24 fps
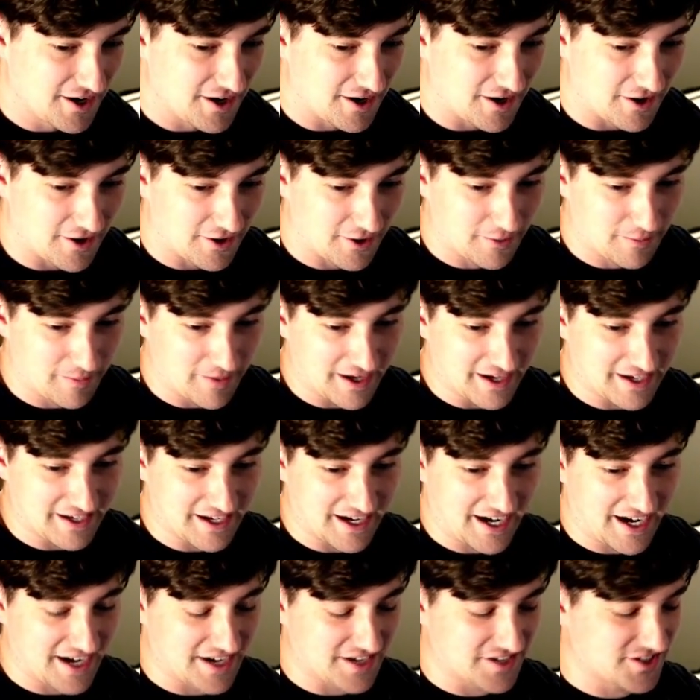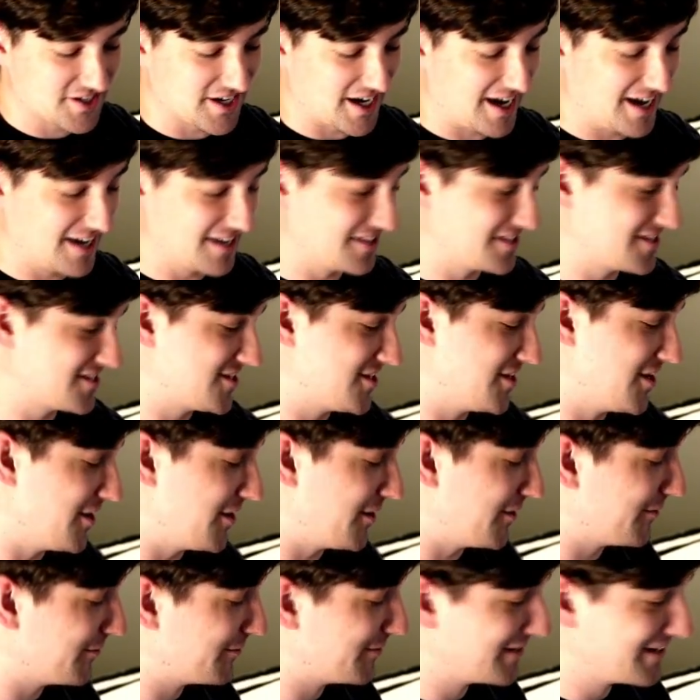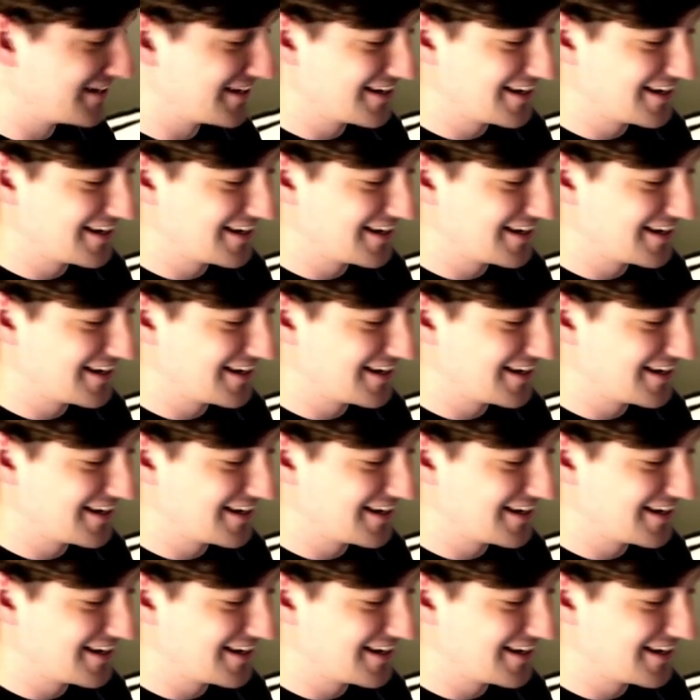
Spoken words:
oh my gosh. So